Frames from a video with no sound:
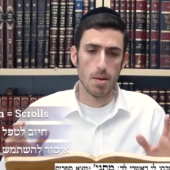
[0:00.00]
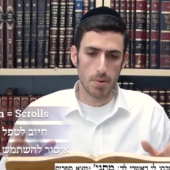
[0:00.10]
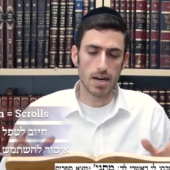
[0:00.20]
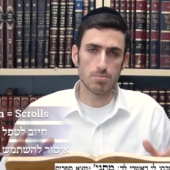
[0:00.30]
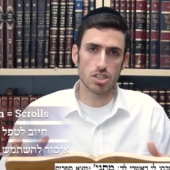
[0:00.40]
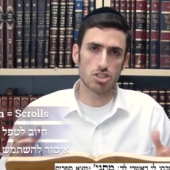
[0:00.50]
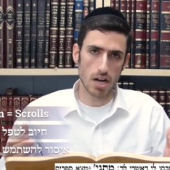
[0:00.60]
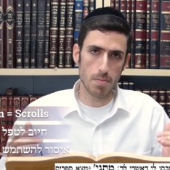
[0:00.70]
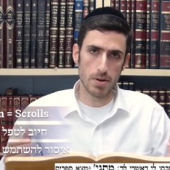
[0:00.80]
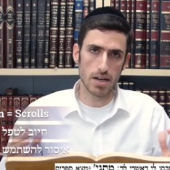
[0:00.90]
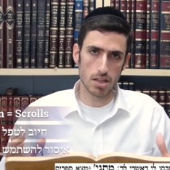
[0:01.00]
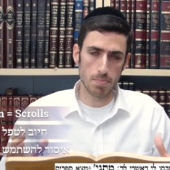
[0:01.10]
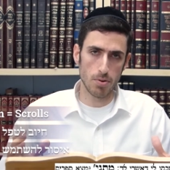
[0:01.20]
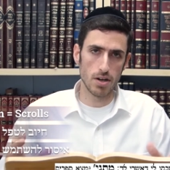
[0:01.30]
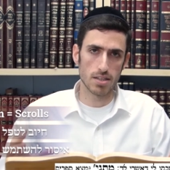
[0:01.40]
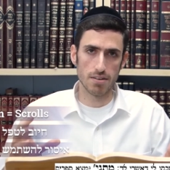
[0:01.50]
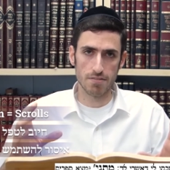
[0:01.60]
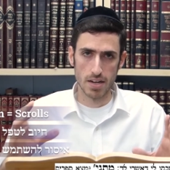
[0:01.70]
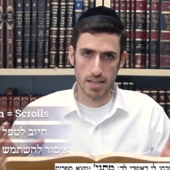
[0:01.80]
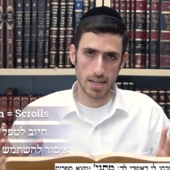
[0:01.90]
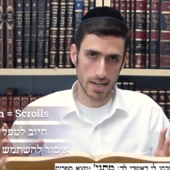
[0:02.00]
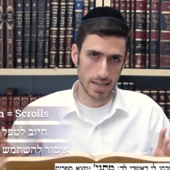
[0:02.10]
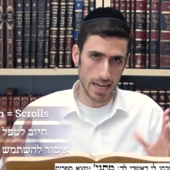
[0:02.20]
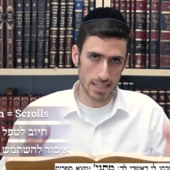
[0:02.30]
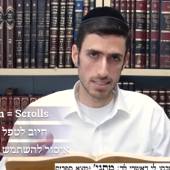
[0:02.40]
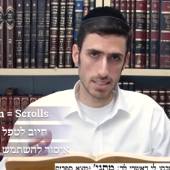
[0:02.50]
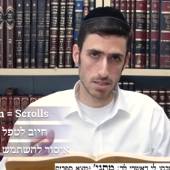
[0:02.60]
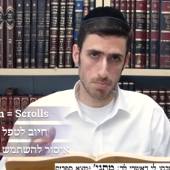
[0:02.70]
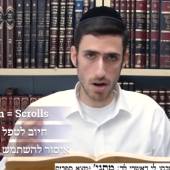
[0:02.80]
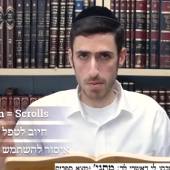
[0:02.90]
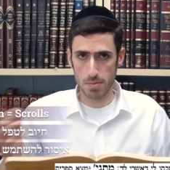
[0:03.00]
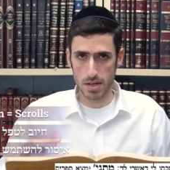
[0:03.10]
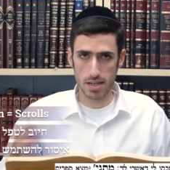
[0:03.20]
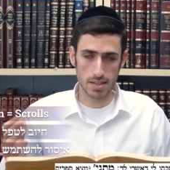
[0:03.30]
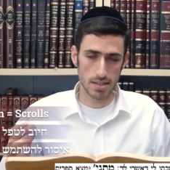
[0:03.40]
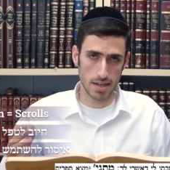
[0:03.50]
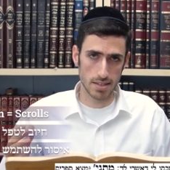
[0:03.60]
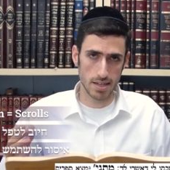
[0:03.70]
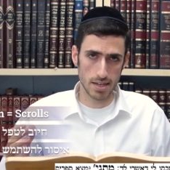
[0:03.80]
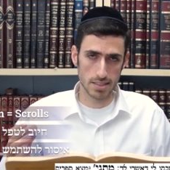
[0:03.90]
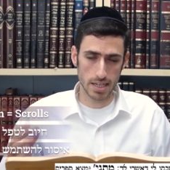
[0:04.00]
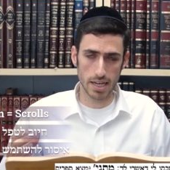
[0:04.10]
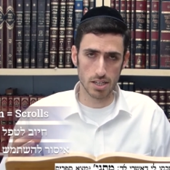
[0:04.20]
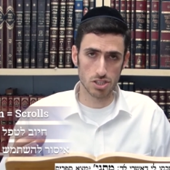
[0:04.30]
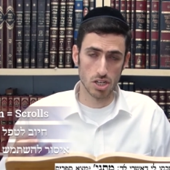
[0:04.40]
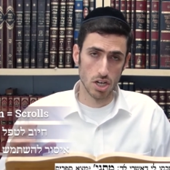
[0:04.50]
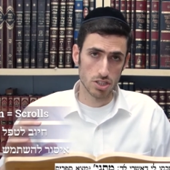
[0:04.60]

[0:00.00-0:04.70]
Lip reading: But I'm just trying to bring out the point of that a case is a problem and a din is a chiddush.